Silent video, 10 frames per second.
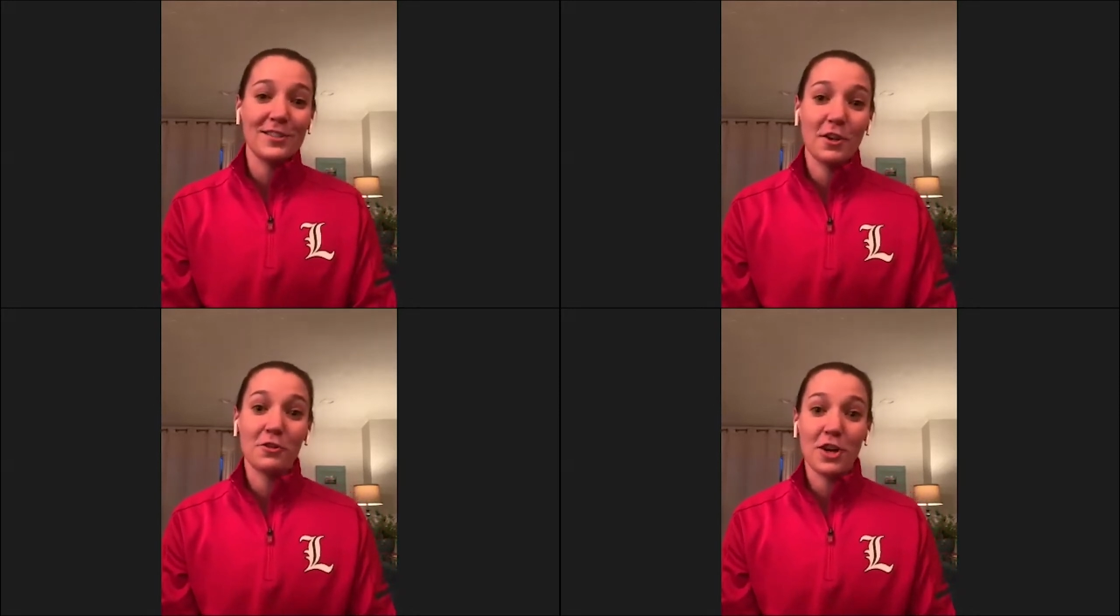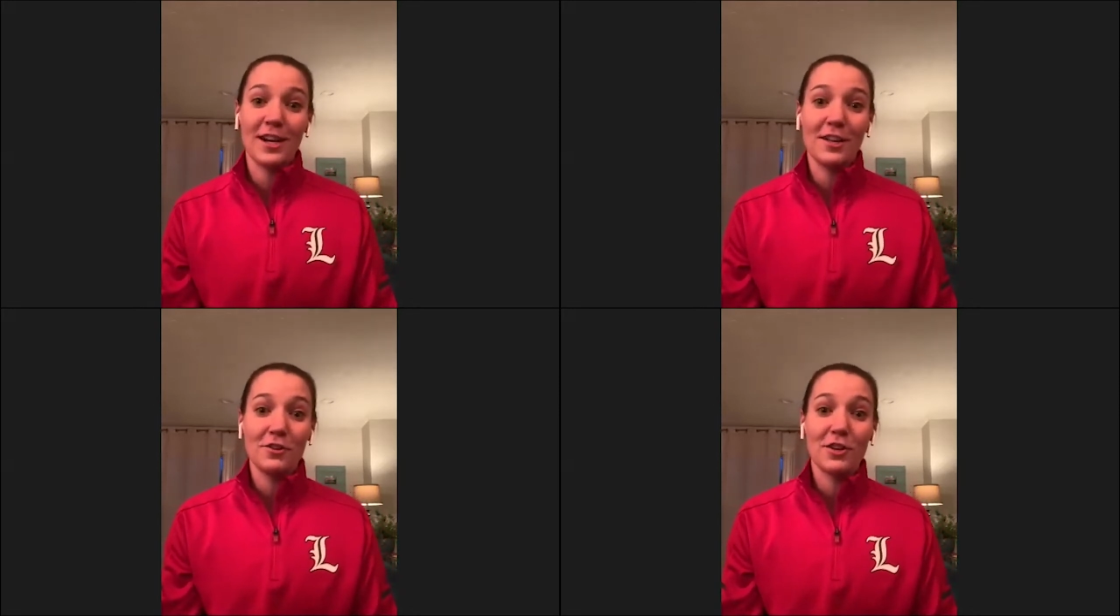So
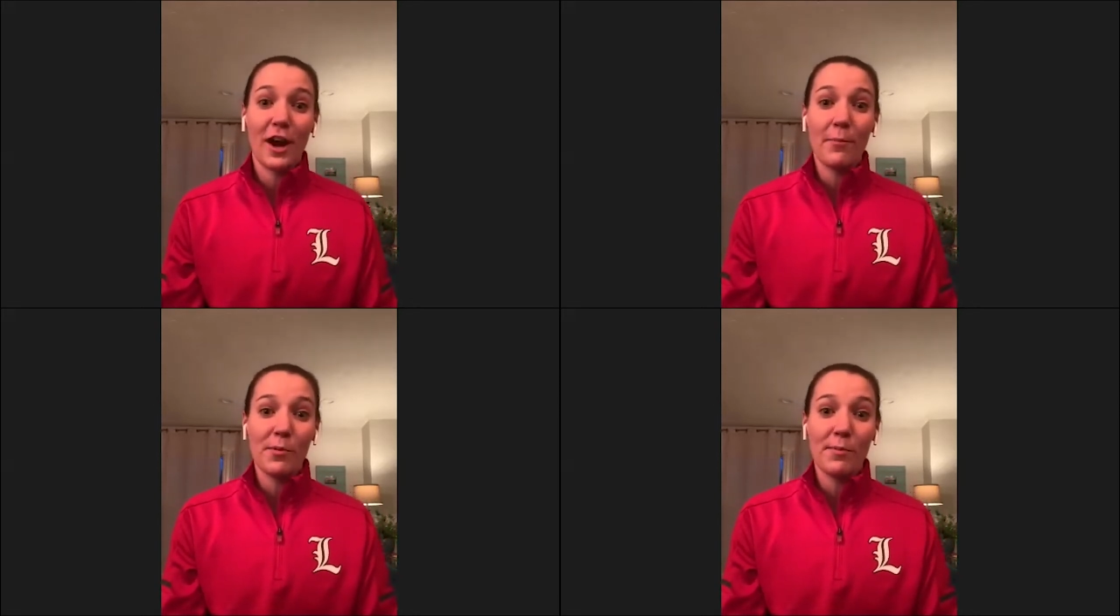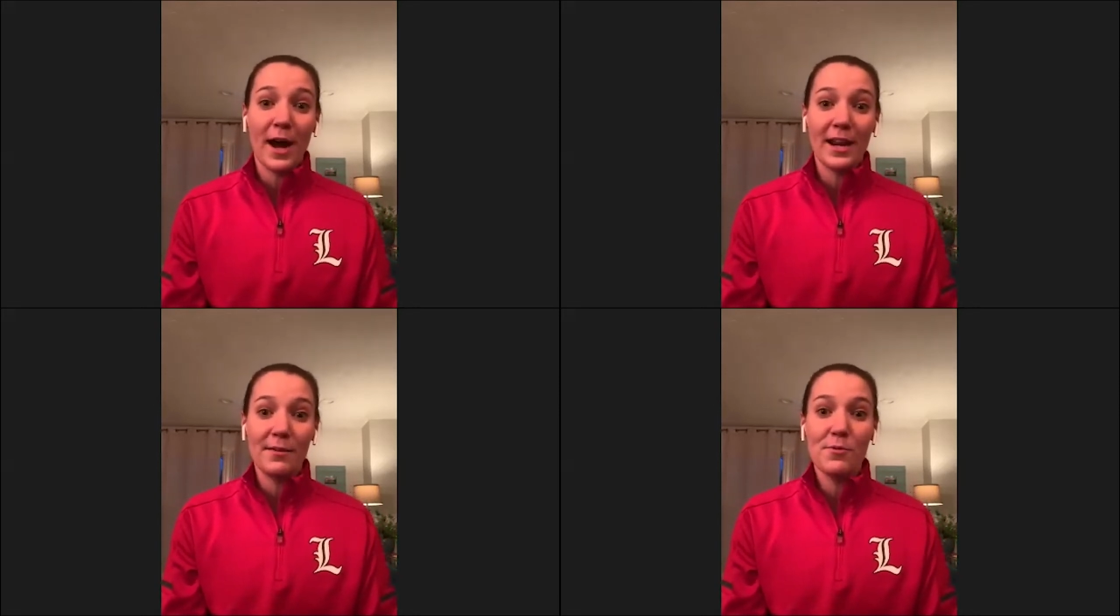trying to use your upper
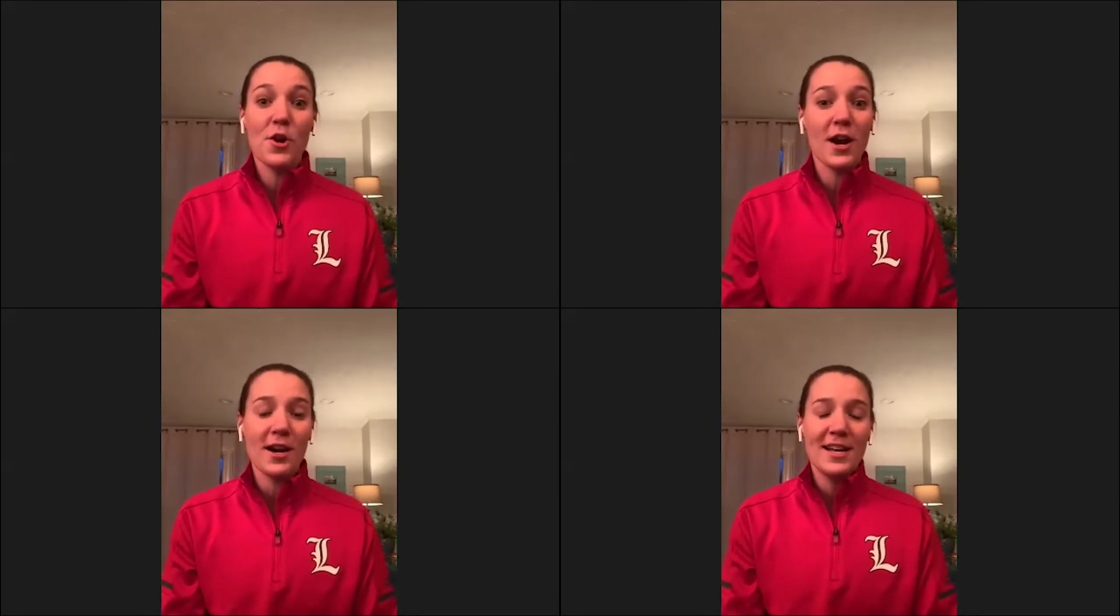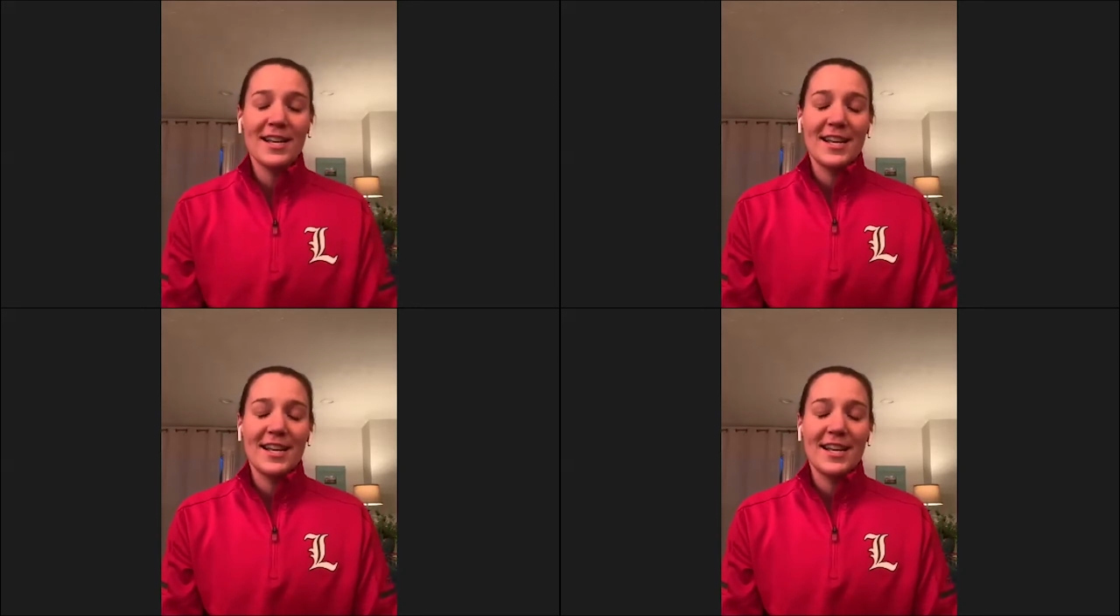body more.